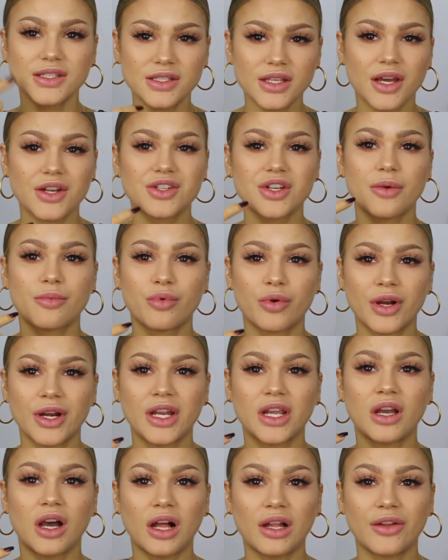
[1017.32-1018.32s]
such a
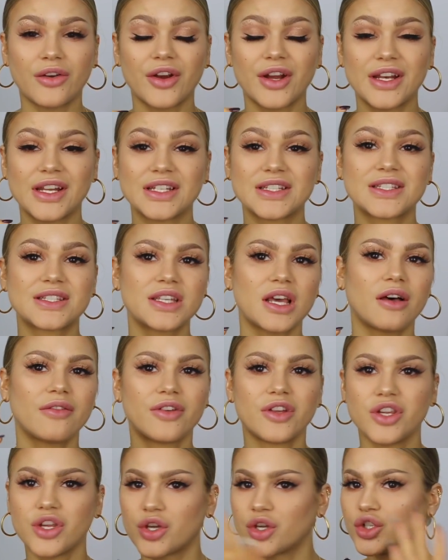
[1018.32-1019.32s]
pretty color in
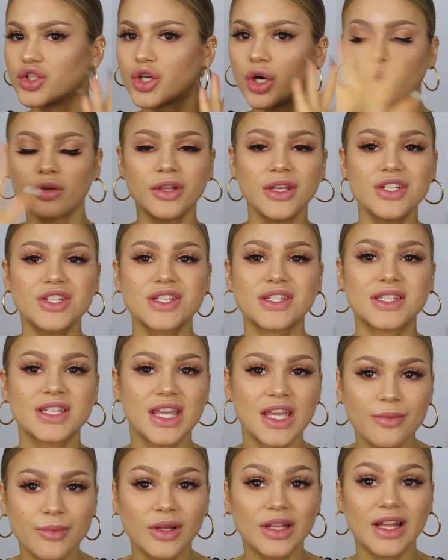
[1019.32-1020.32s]
itself and you can totally just
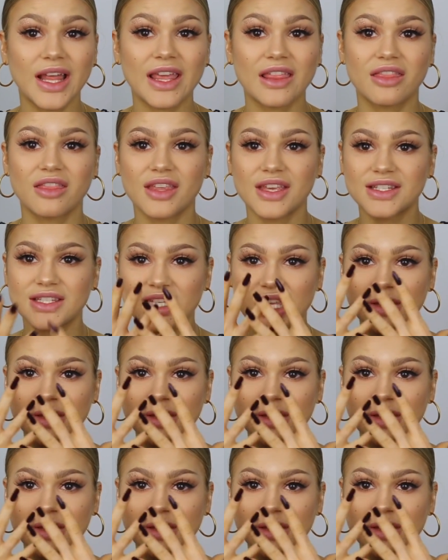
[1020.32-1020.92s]
keep it like this,